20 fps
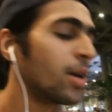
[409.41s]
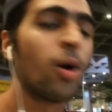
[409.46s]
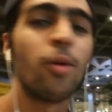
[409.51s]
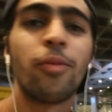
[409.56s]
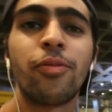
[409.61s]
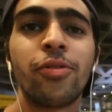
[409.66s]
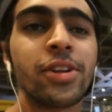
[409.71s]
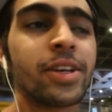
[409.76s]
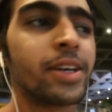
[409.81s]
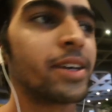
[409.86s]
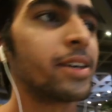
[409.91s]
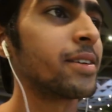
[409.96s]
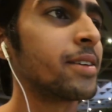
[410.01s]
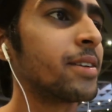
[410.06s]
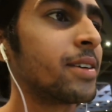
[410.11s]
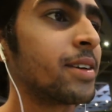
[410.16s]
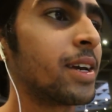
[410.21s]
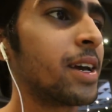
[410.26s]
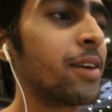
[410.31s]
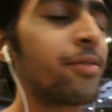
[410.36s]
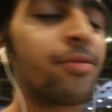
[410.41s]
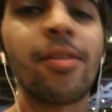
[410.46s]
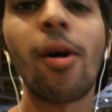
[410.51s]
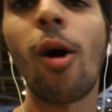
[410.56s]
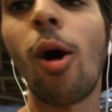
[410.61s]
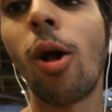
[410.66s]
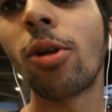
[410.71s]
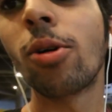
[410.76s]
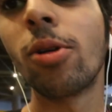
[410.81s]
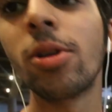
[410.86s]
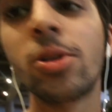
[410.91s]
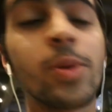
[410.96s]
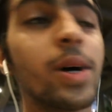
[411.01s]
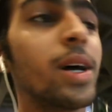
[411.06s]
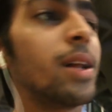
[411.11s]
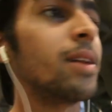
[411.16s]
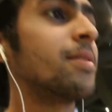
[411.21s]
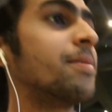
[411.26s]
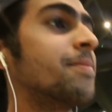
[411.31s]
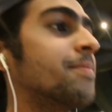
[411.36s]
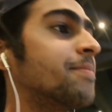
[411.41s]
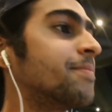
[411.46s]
Hopefully. If all goes well.